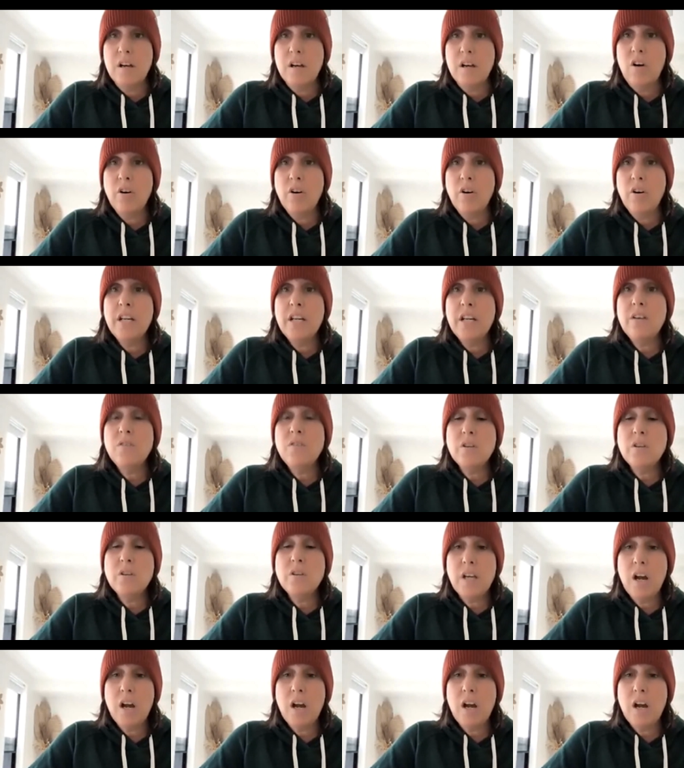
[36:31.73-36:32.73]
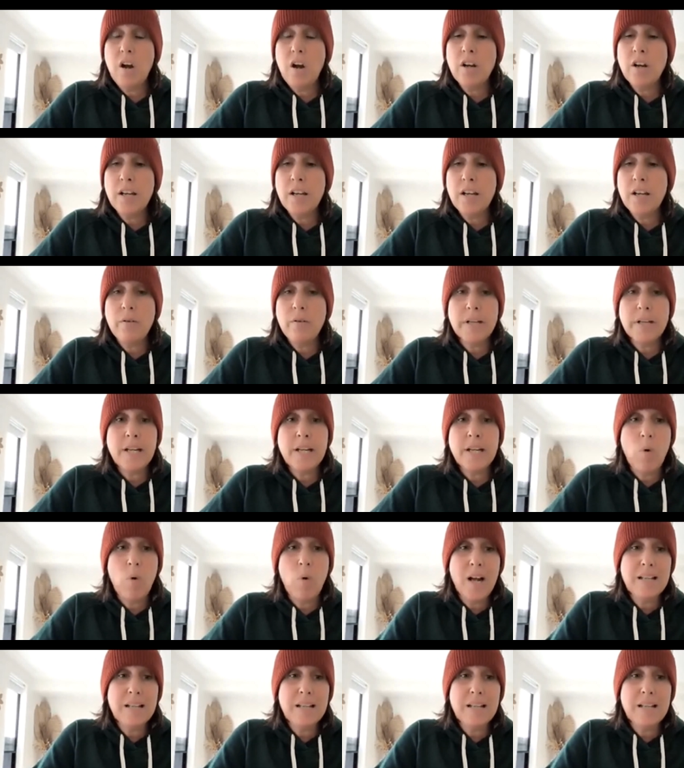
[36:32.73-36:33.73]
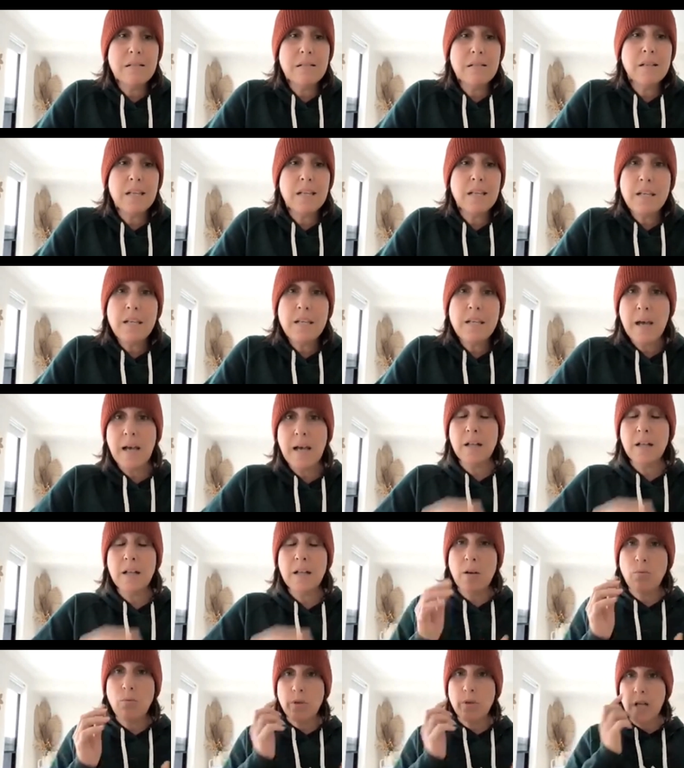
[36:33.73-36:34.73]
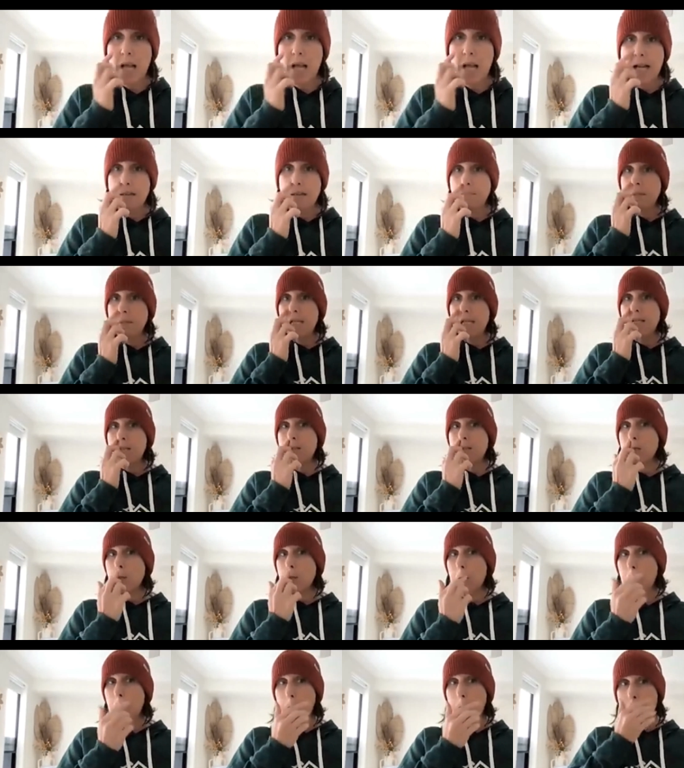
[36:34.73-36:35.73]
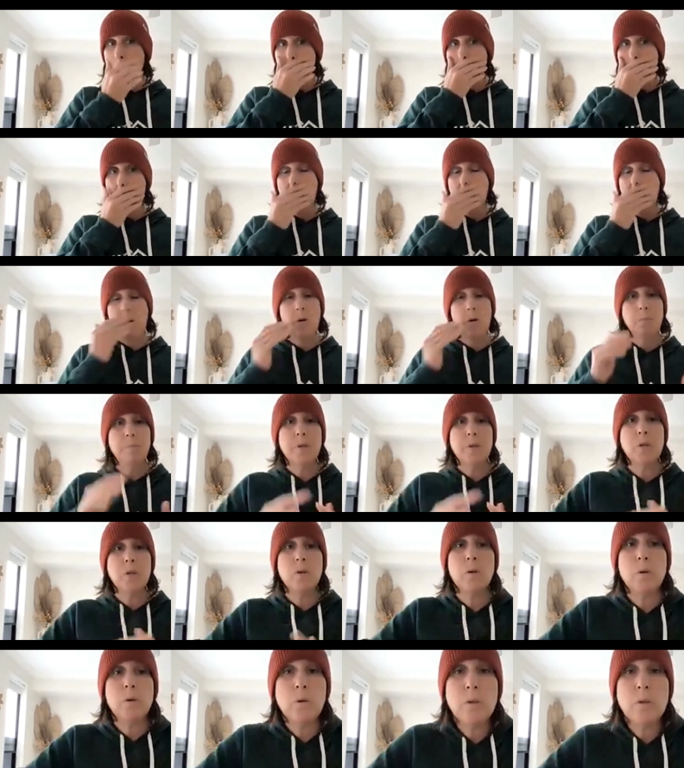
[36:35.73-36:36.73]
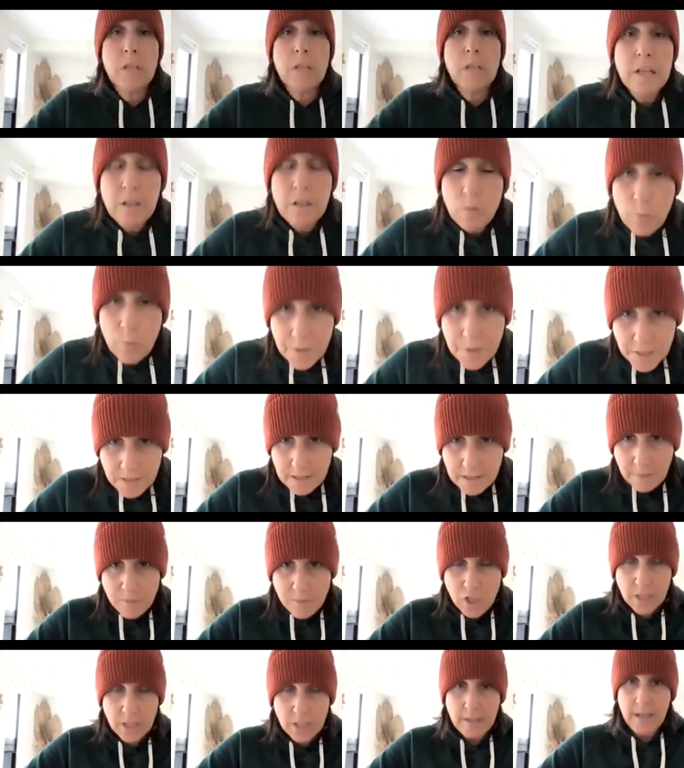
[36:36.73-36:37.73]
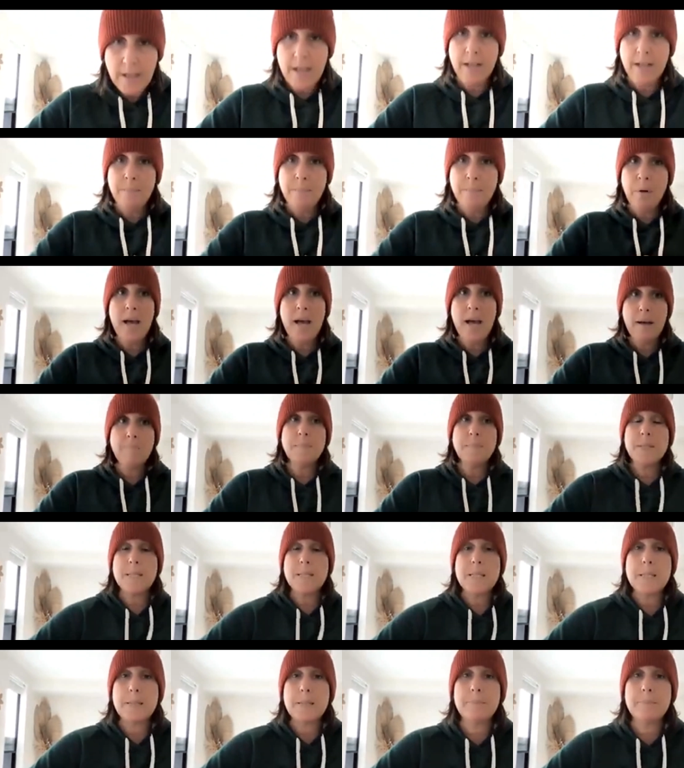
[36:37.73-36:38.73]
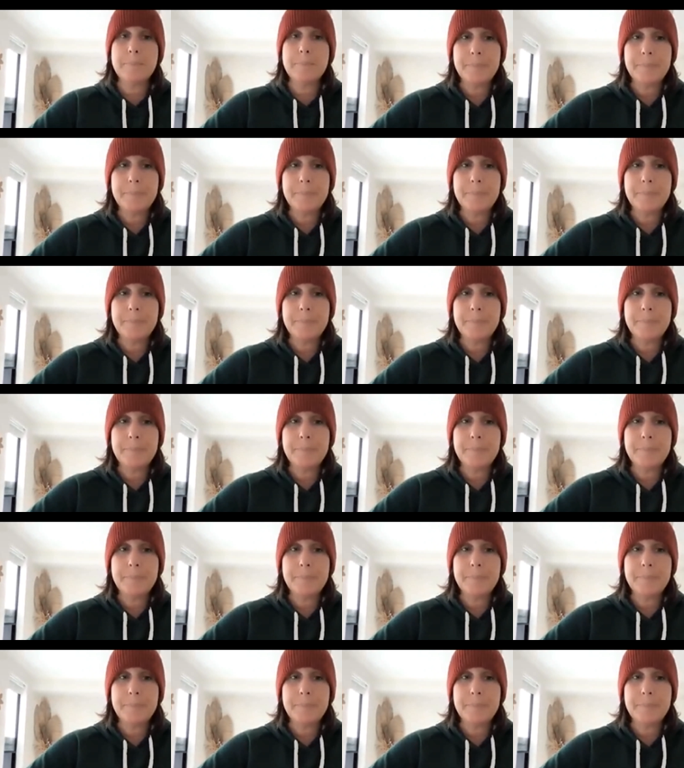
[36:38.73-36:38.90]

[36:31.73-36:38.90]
Or any of you are currently writing an email and would like me to help you with a subject line, perhaps?